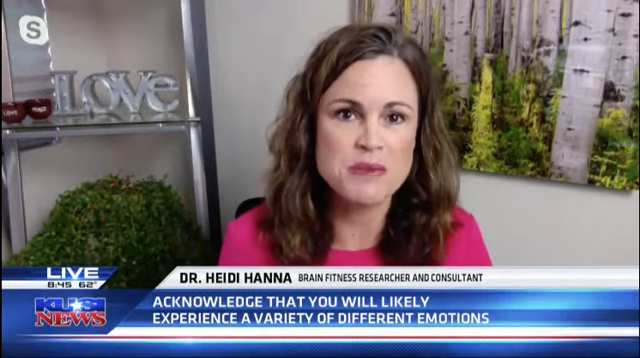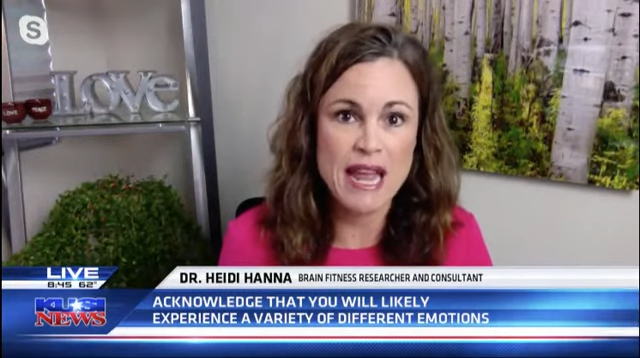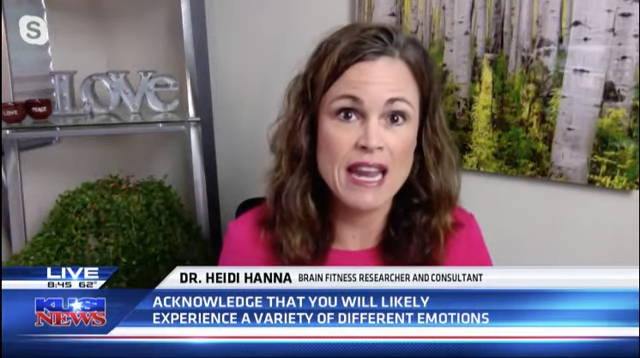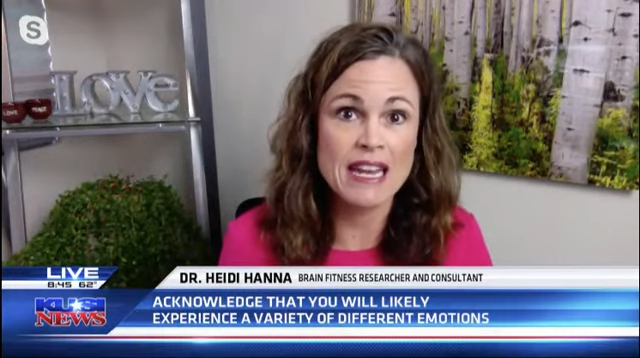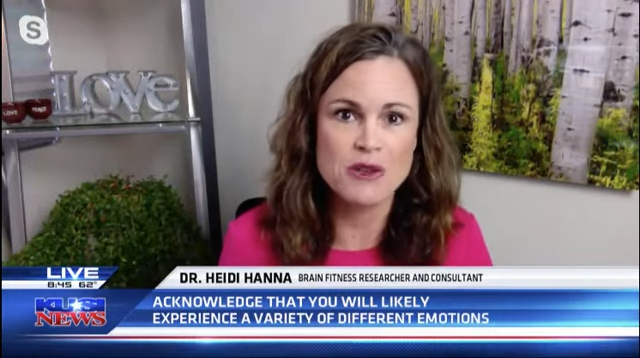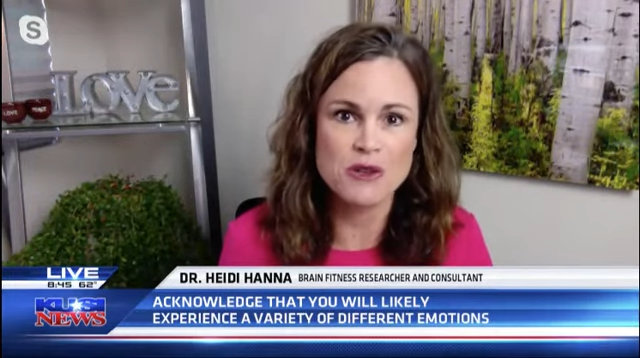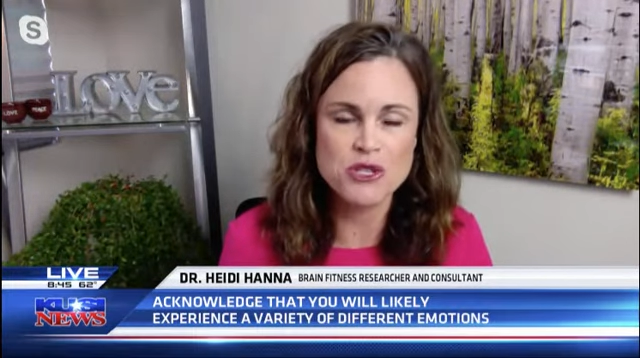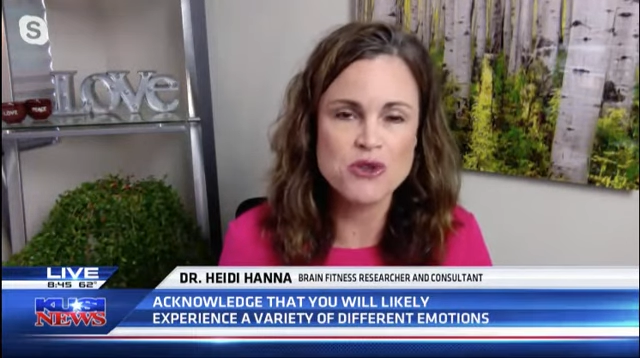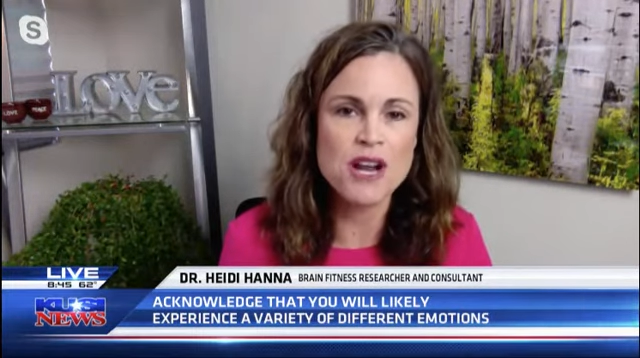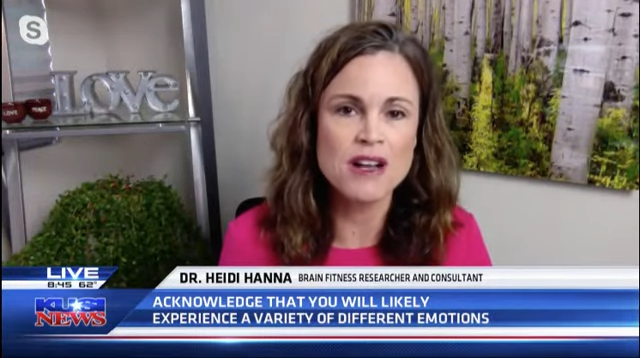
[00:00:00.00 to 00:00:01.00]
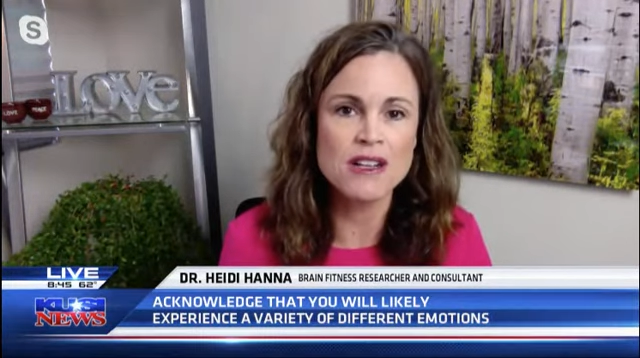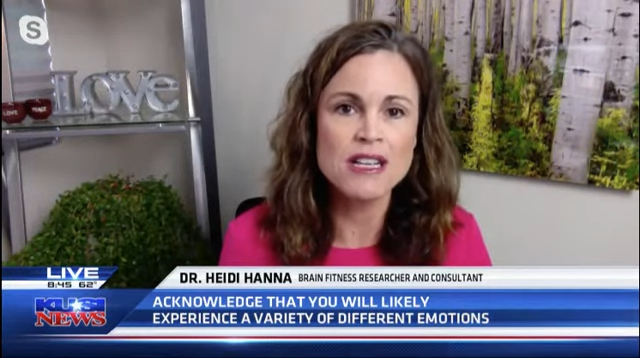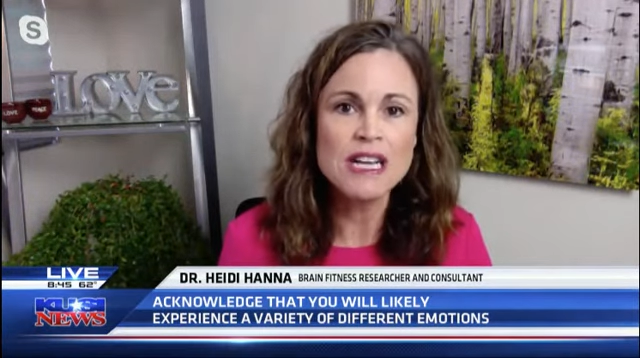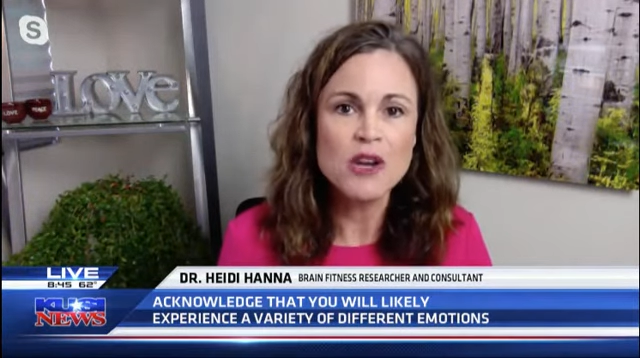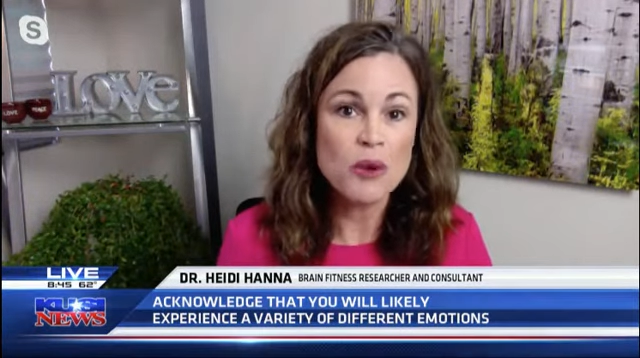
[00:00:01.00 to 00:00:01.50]
pain or
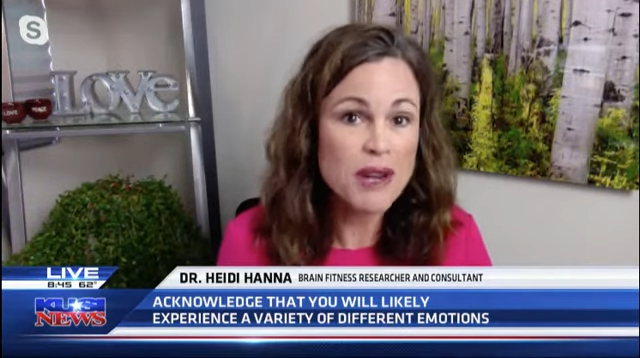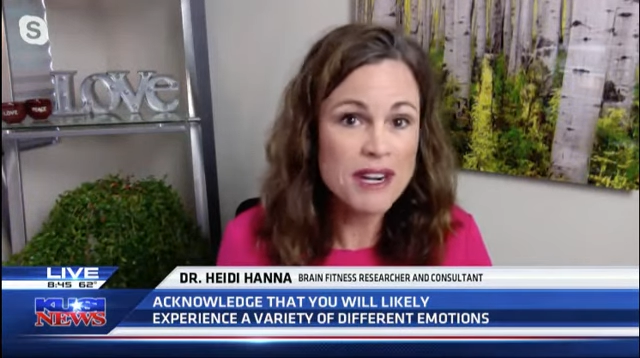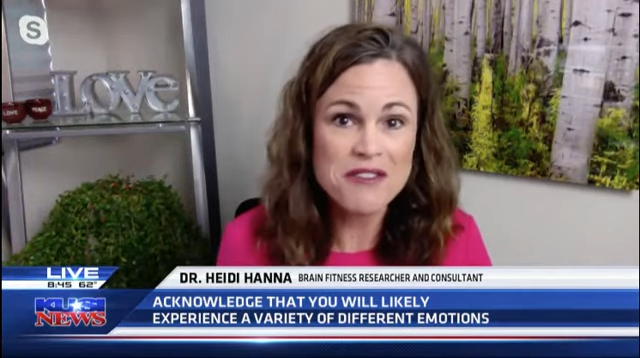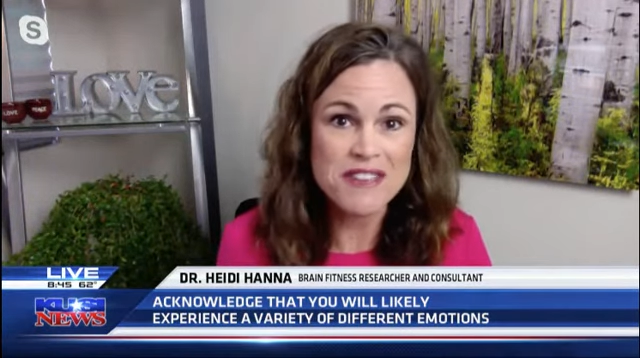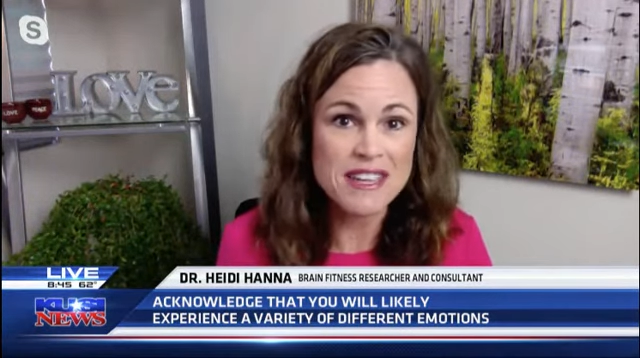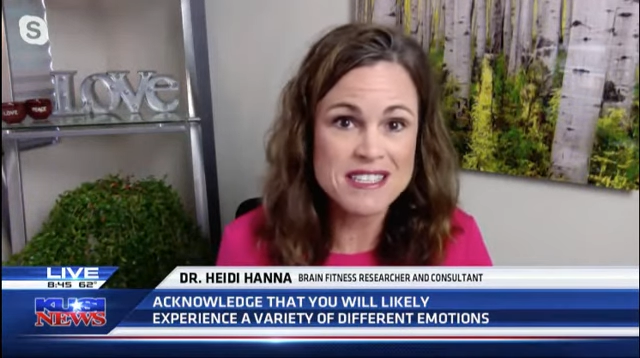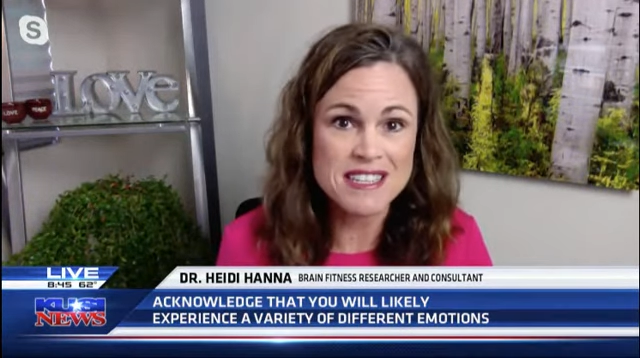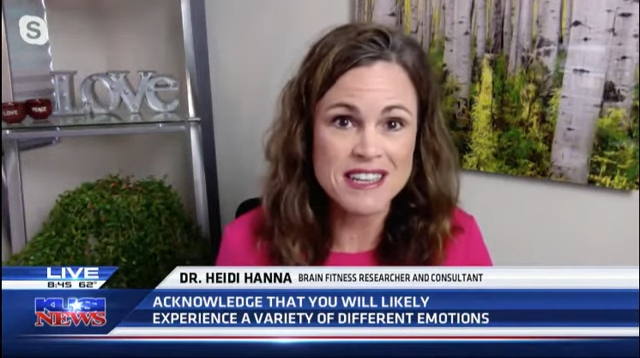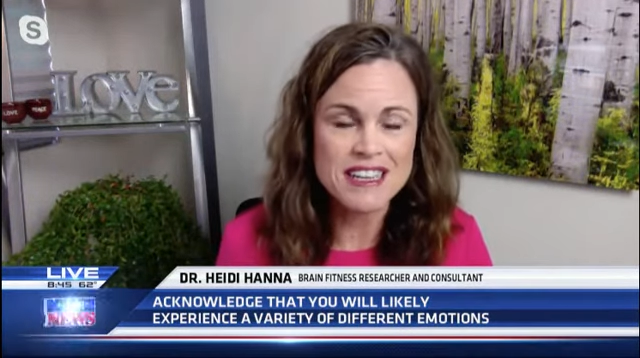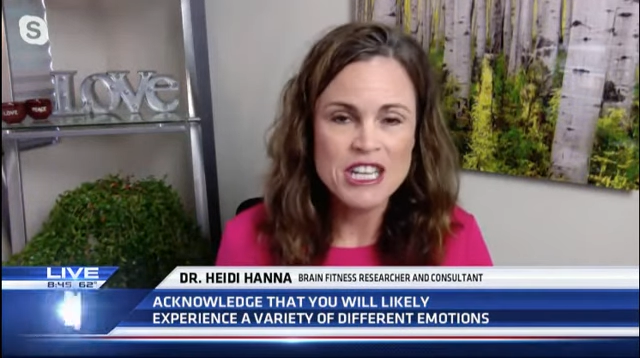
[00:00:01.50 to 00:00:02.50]
struggle, we want to fix it.